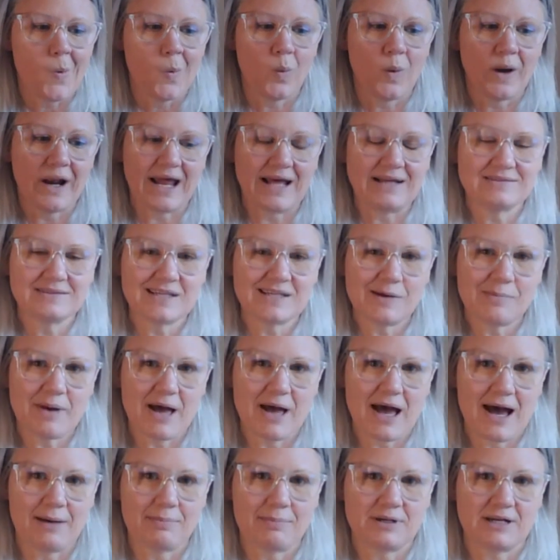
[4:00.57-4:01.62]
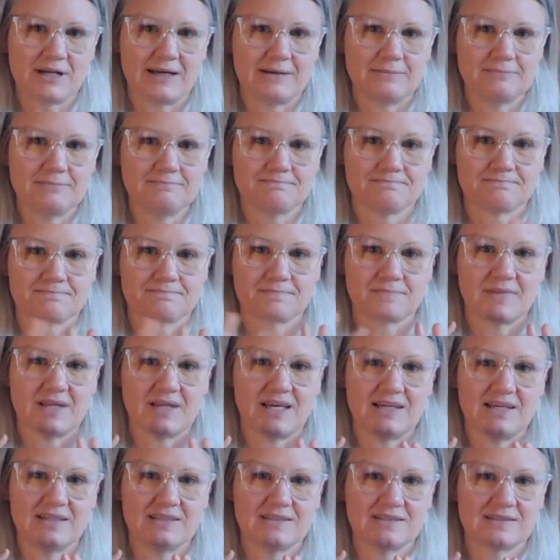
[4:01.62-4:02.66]
what ends up happening
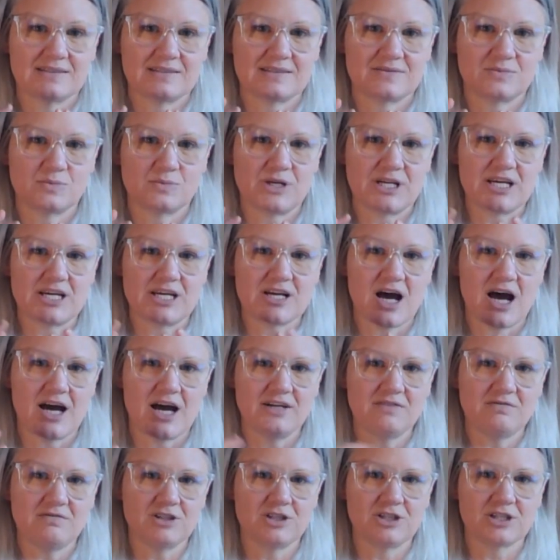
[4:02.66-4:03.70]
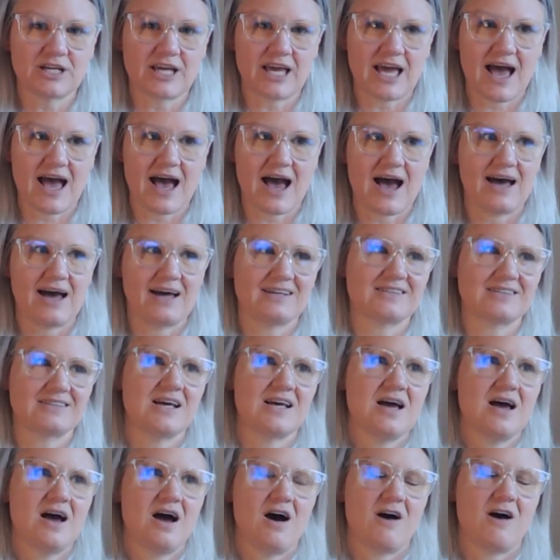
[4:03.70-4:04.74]
is we can kind of look at
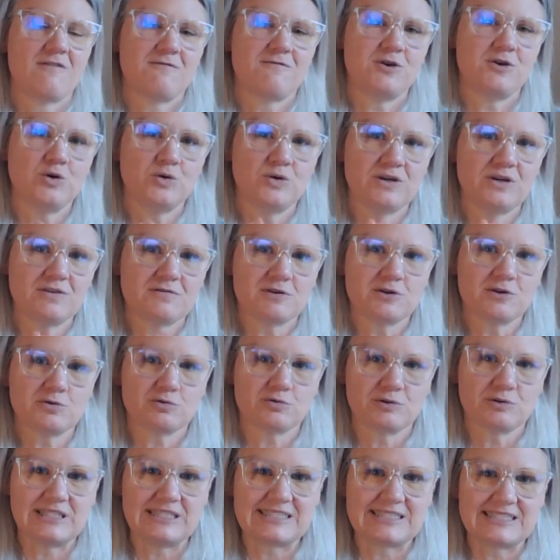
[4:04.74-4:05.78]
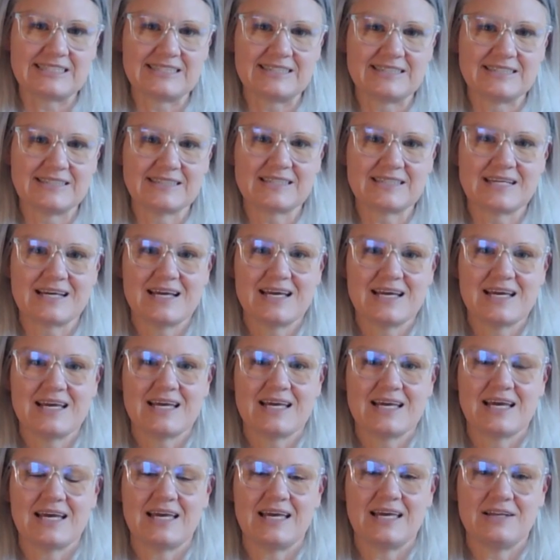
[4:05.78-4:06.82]
a few different reasons
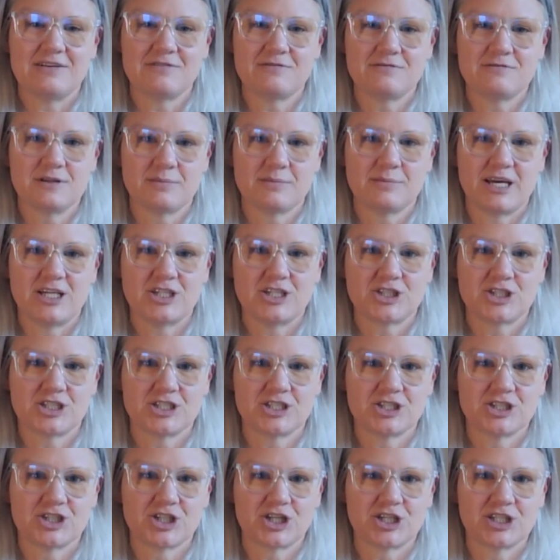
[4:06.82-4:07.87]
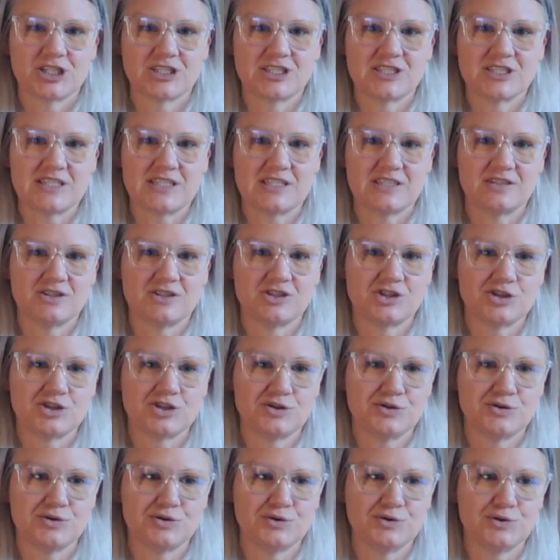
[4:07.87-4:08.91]
inflammation turns
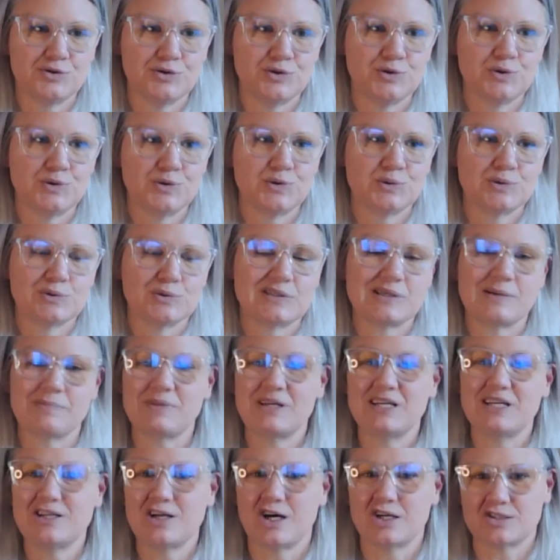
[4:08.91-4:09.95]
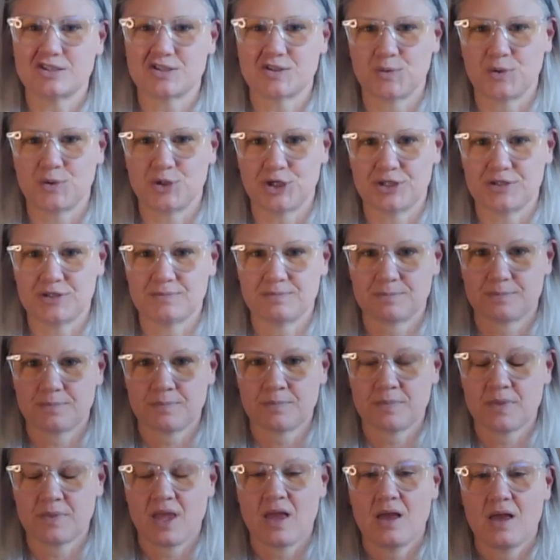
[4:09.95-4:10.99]
into something not so good.
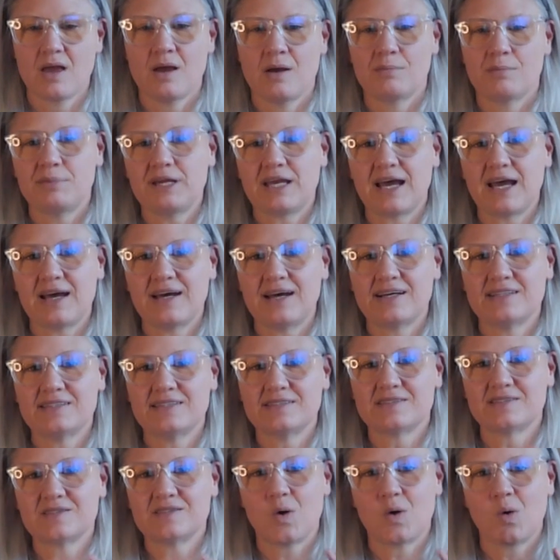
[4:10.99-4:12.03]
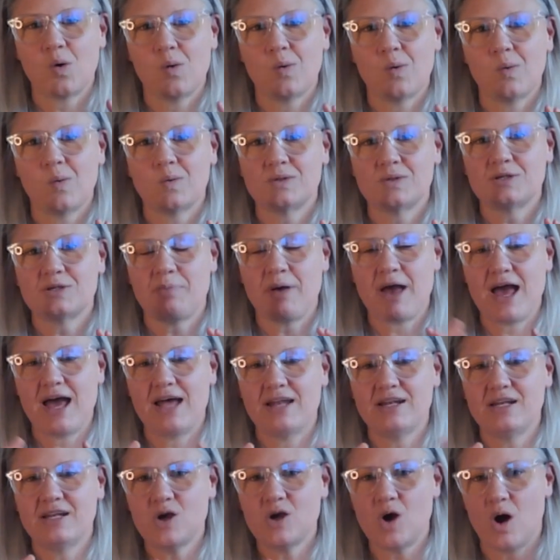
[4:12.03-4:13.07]
Because
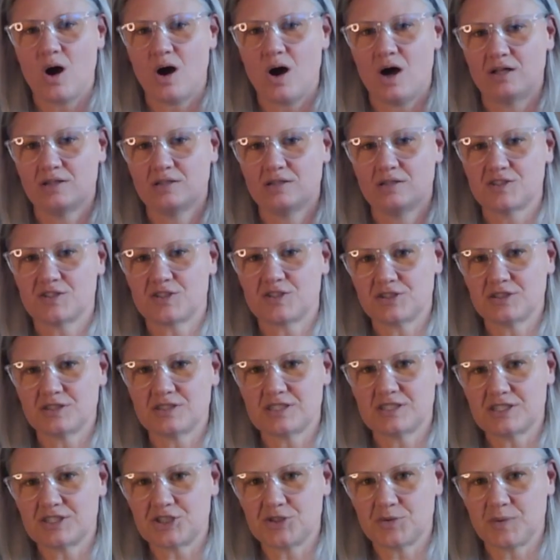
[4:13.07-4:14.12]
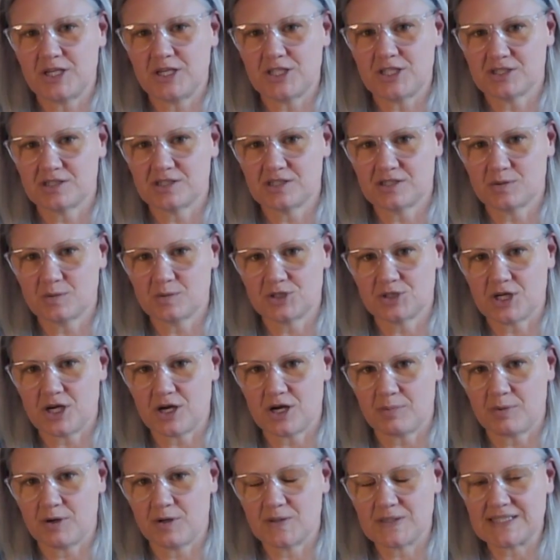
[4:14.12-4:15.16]
depending on certain situations that we'll
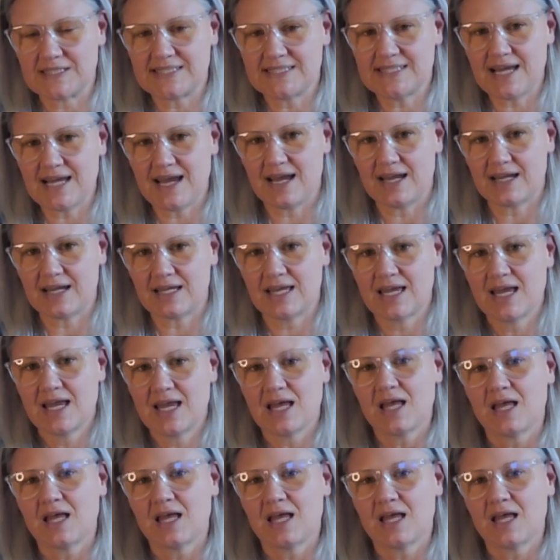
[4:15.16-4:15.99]
talk about in a sec,